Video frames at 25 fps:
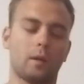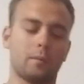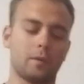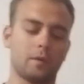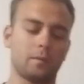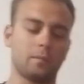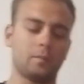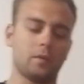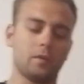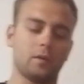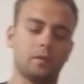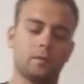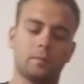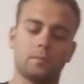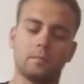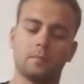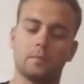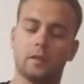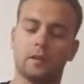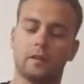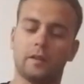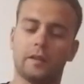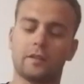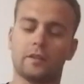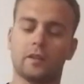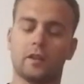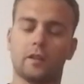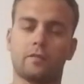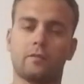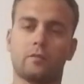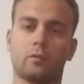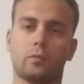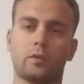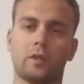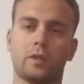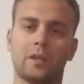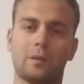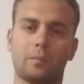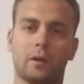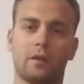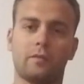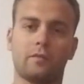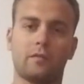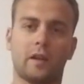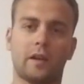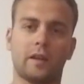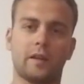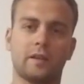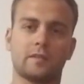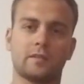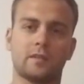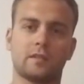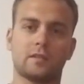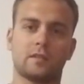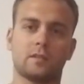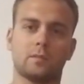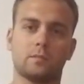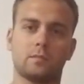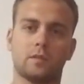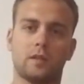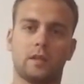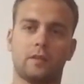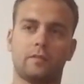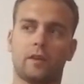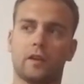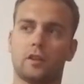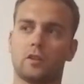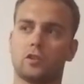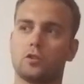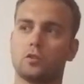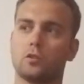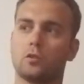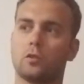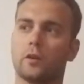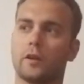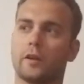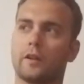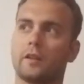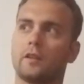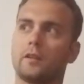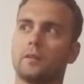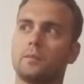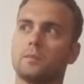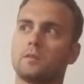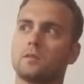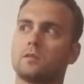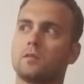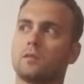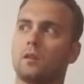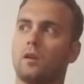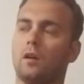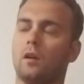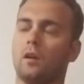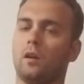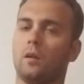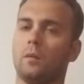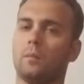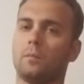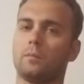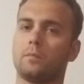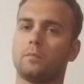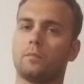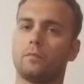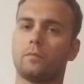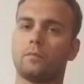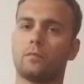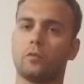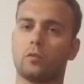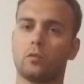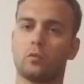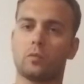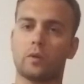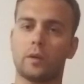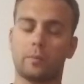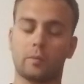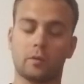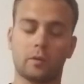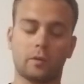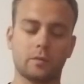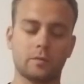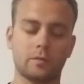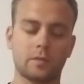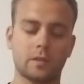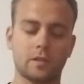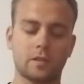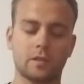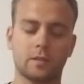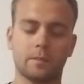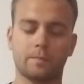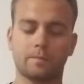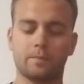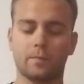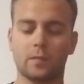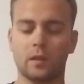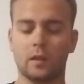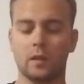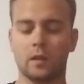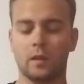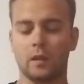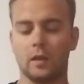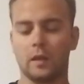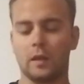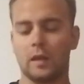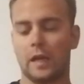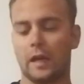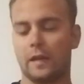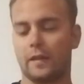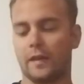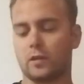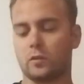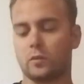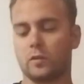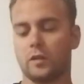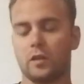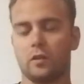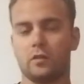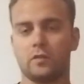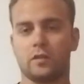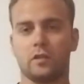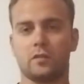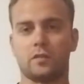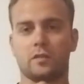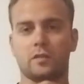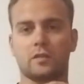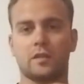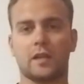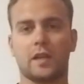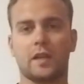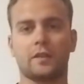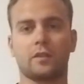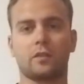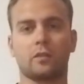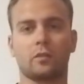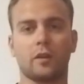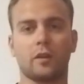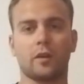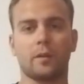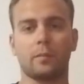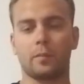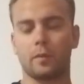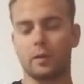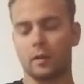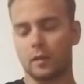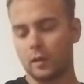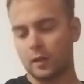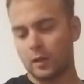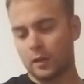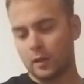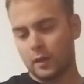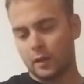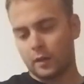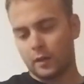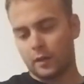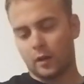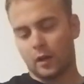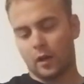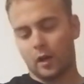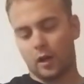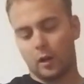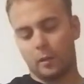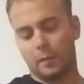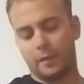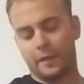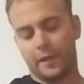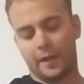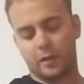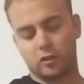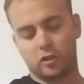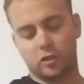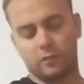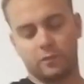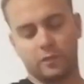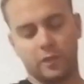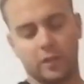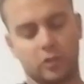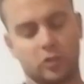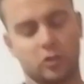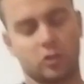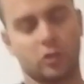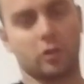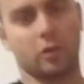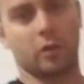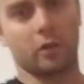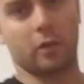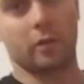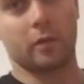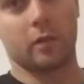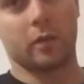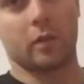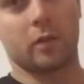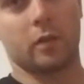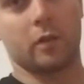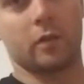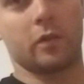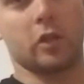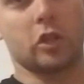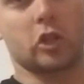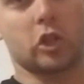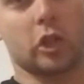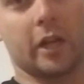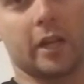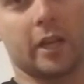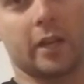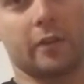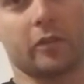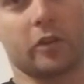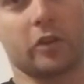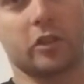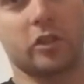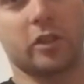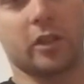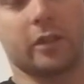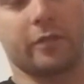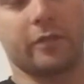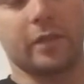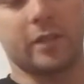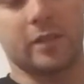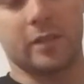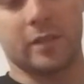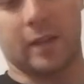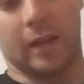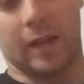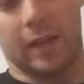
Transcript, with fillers: I'm going to put a, a, link there for Libre Fighting Systems. They've got two curriculums um, for a Reaper system, and that's what they use. They use a scythe grip um, and actually feature the training version of this